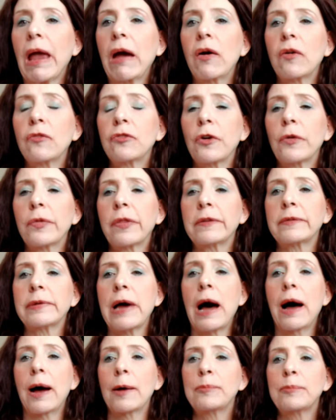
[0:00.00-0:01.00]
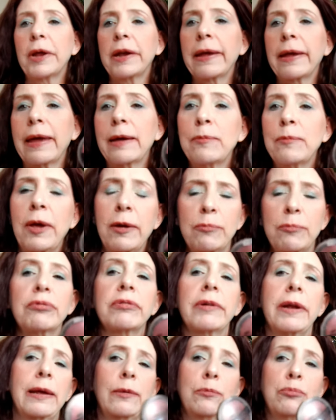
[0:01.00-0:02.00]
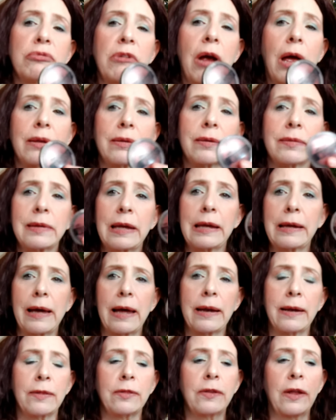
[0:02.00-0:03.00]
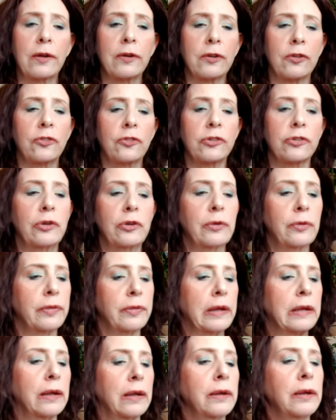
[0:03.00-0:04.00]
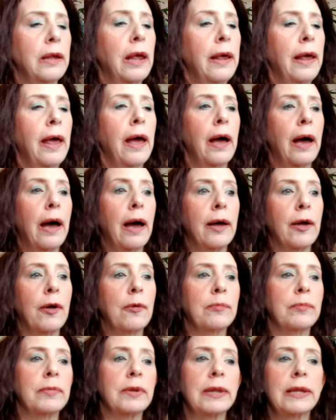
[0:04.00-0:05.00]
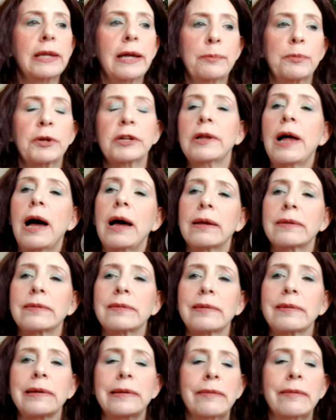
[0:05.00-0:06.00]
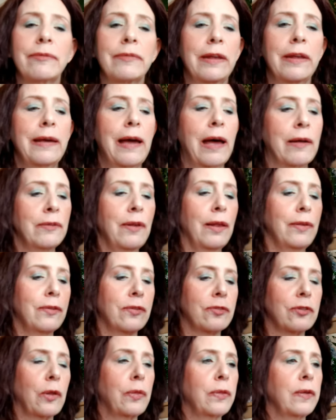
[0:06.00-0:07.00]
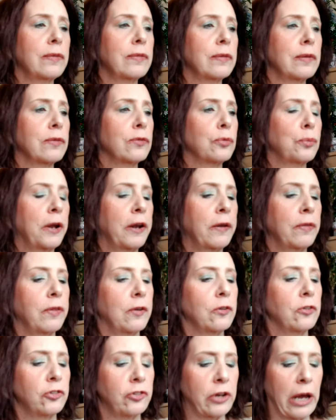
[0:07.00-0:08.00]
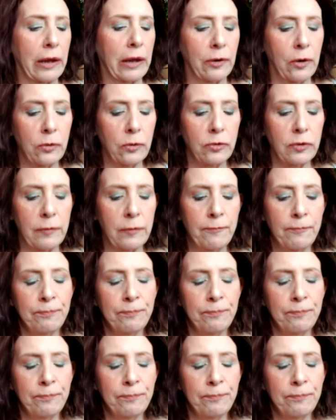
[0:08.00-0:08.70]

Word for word: over the top and it gave me a pretty bronzy kind of look to the um, lip gloss and yeah so this is one of their shadows